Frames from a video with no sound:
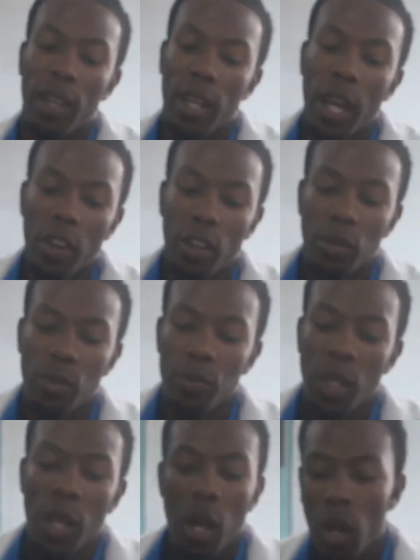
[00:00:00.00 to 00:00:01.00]
an error.
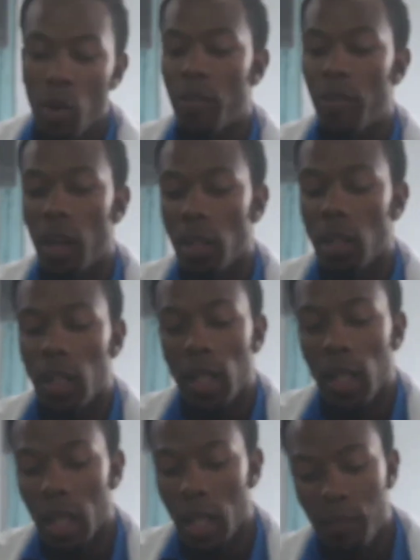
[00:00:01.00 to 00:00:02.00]
However,
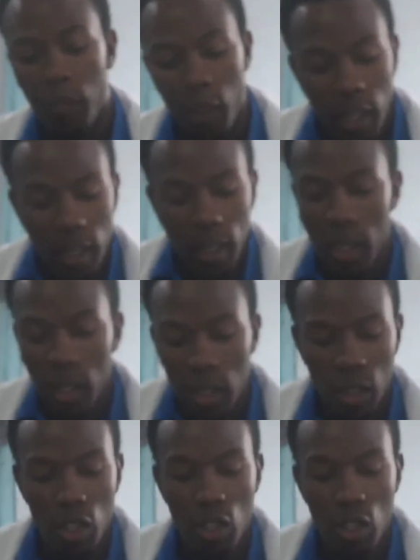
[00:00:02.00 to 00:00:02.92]
if for instance